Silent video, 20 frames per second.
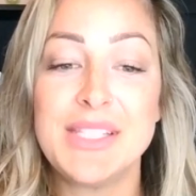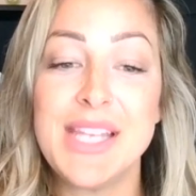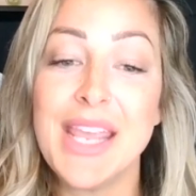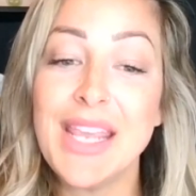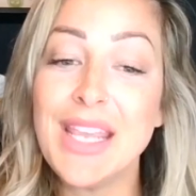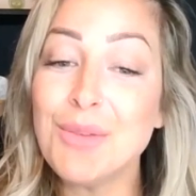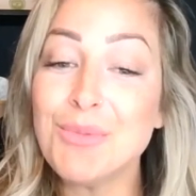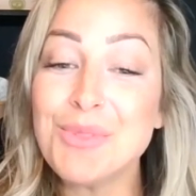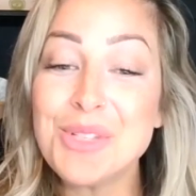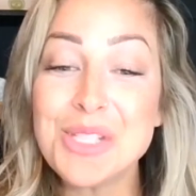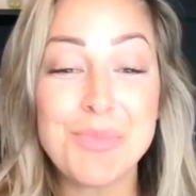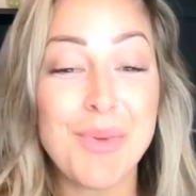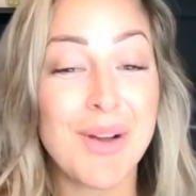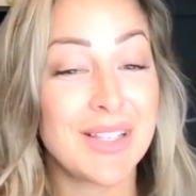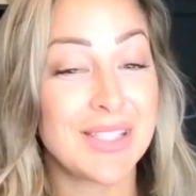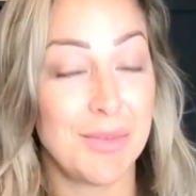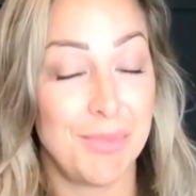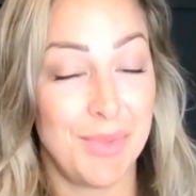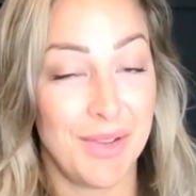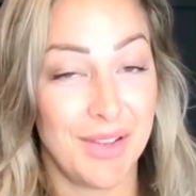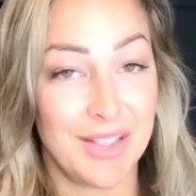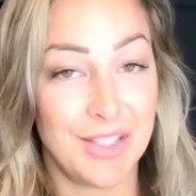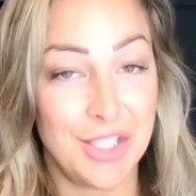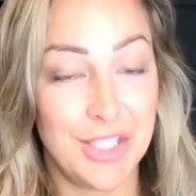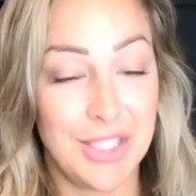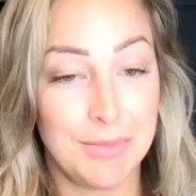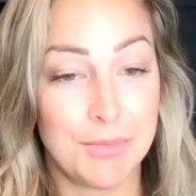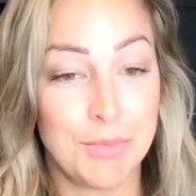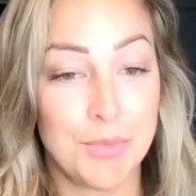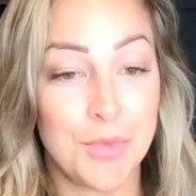Taking
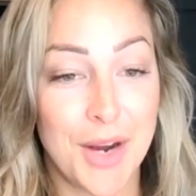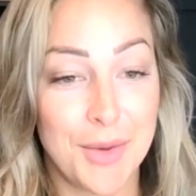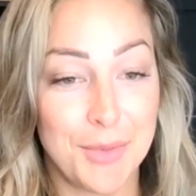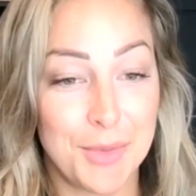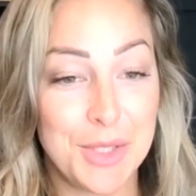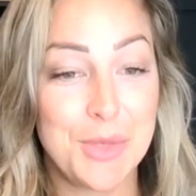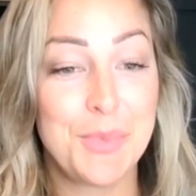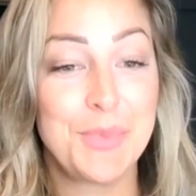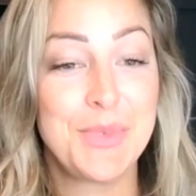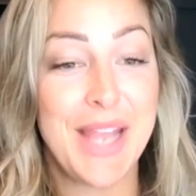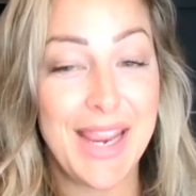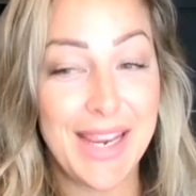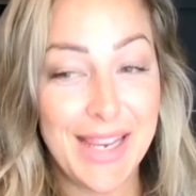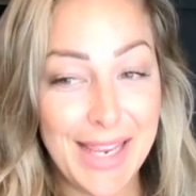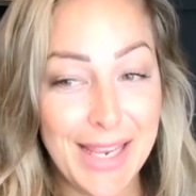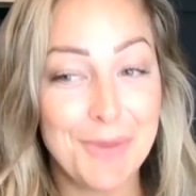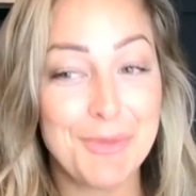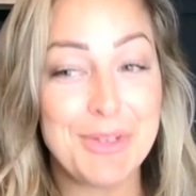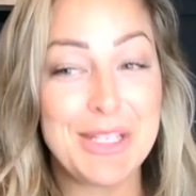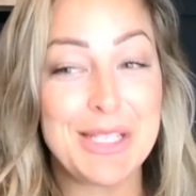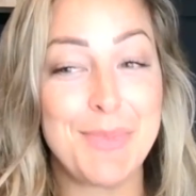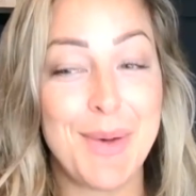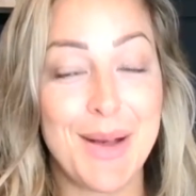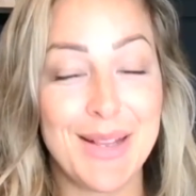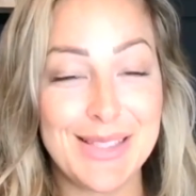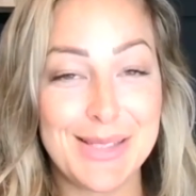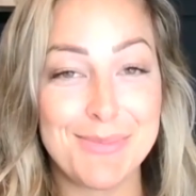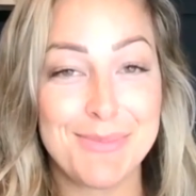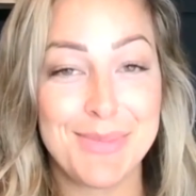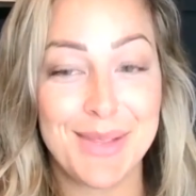responsibility. Taking
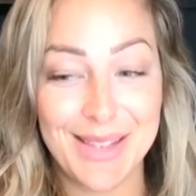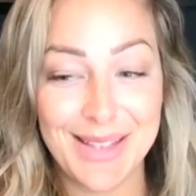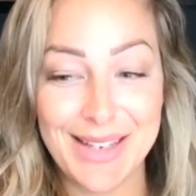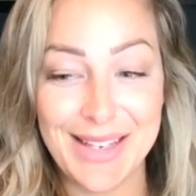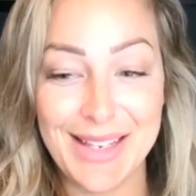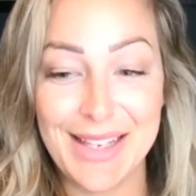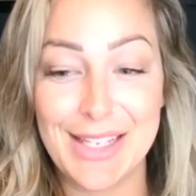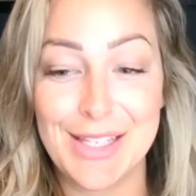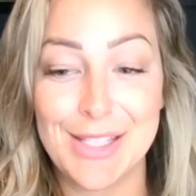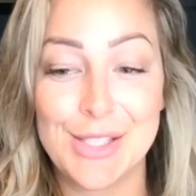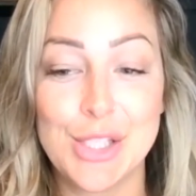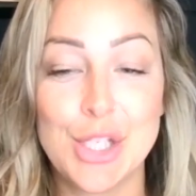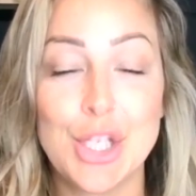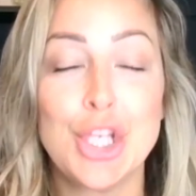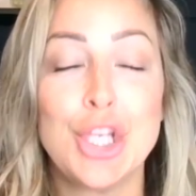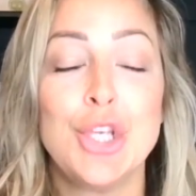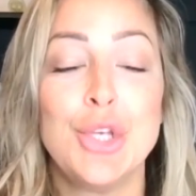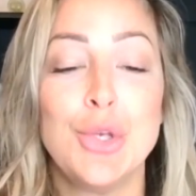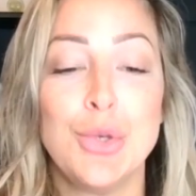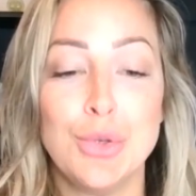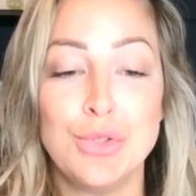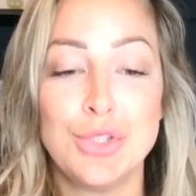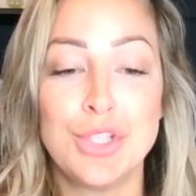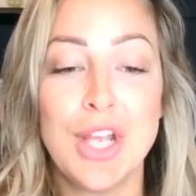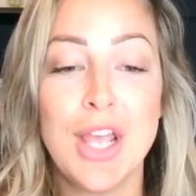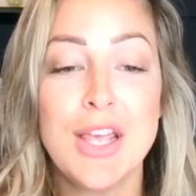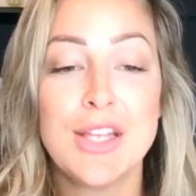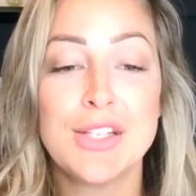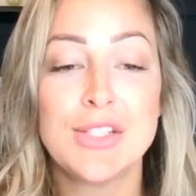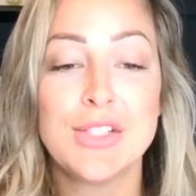responsibility is
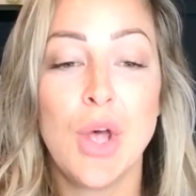huge.